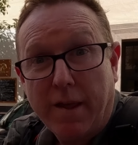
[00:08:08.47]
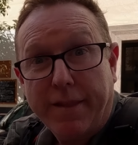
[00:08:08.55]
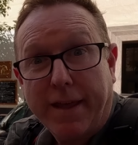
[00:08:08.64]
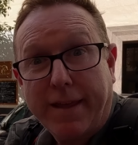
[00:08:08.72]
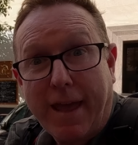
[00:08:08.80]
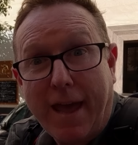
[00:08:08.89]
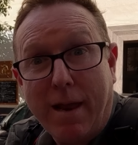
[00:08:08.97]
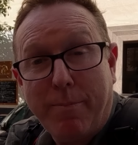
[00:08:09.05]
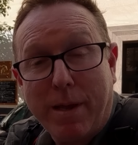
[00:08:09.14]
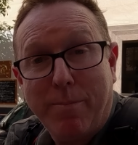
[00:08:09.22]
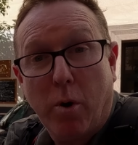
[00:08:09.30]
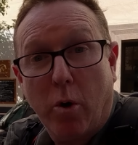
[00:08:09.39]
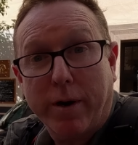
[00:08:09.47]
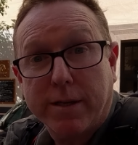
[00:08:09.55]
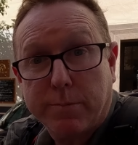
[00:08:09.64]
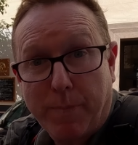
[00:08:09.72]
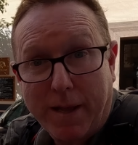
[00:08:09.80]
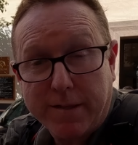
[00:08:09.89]
they can be more
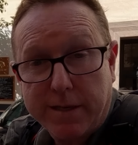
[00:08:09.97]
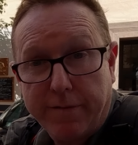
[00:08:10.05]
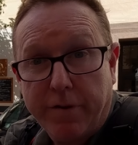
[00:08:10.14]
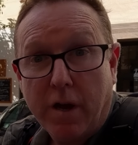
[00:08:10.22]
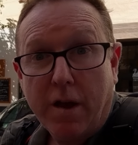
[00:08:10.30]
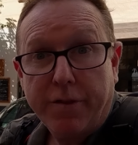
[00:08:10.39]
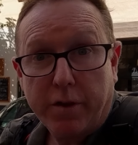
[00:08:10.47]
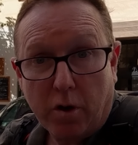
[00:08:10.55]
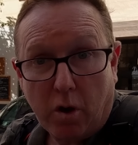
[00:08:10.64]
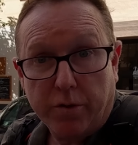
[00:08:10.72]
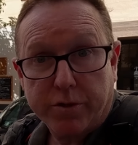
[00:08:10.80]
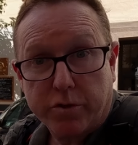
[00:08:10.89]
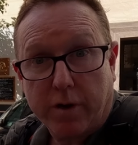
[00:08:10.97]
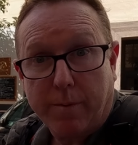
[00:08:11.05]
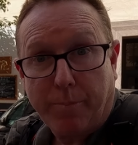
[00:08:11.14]
expensive than on-street